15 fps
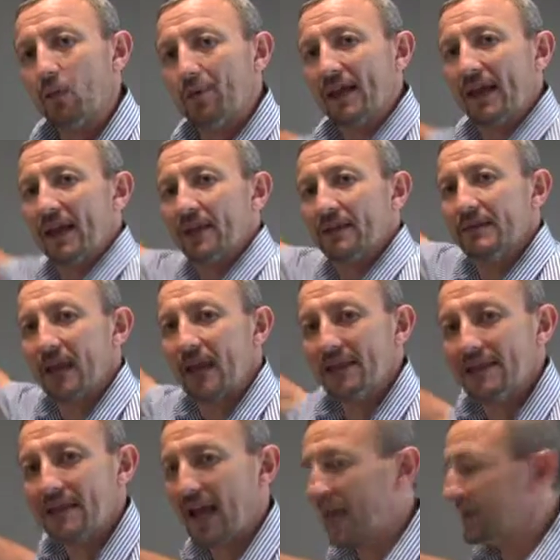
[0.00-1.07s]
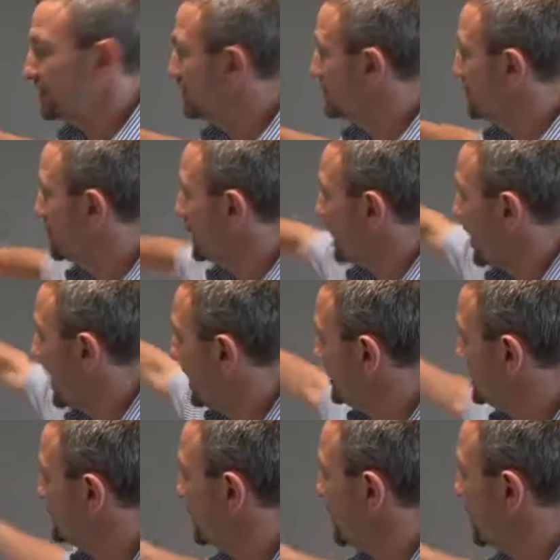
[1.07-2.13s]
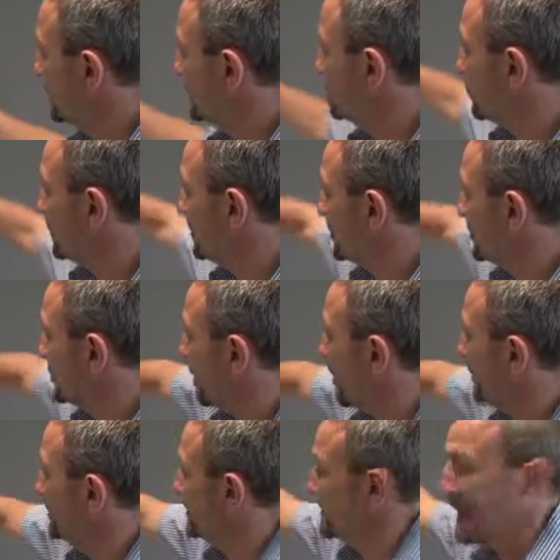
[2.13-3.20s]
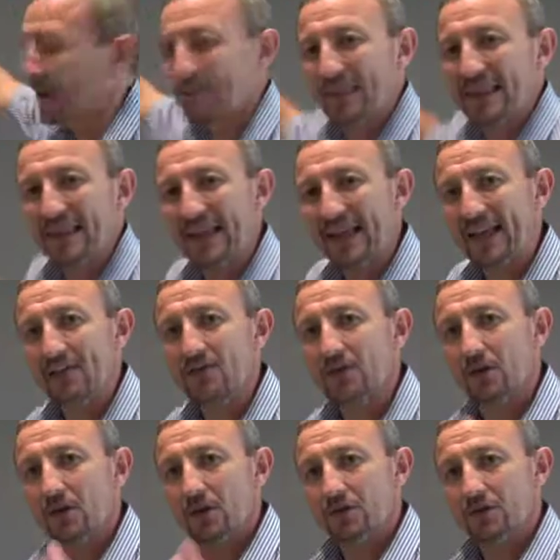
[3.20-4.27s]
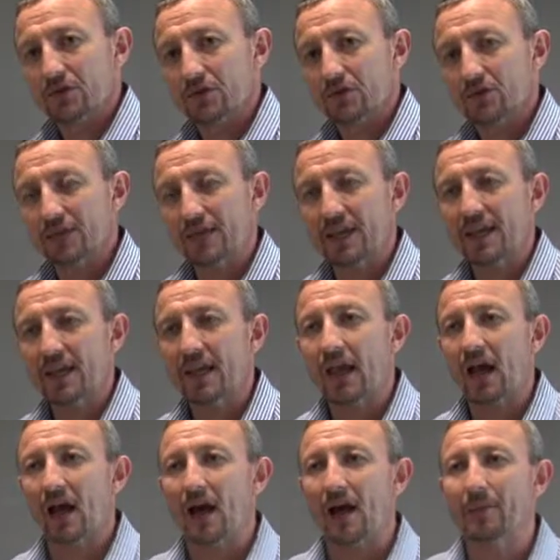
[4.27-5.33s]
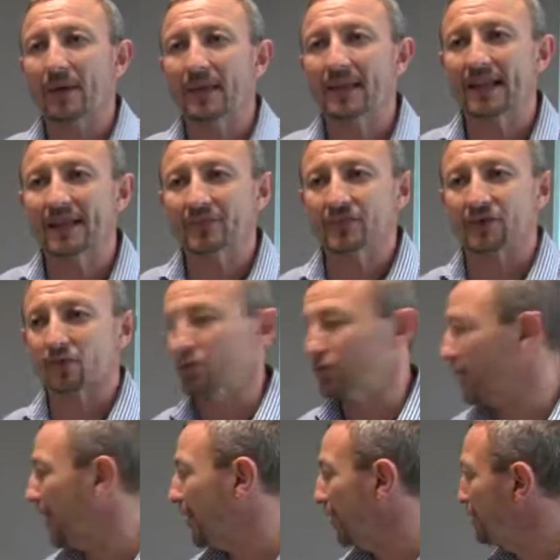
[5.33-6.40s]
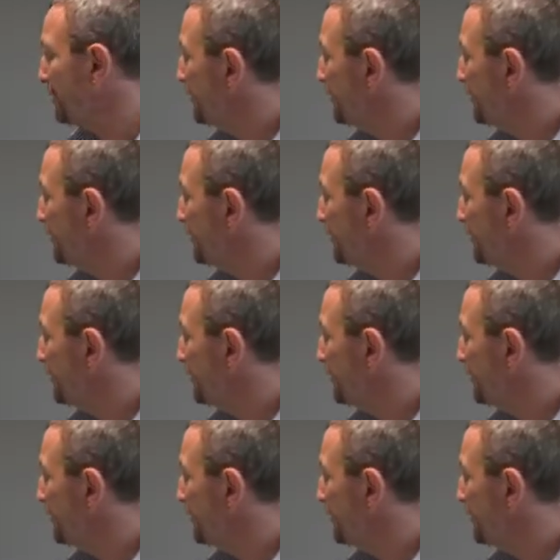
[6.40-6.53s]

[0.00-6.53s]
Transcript: will be attached to the airspace, which is going to then be linked to the electrical dome.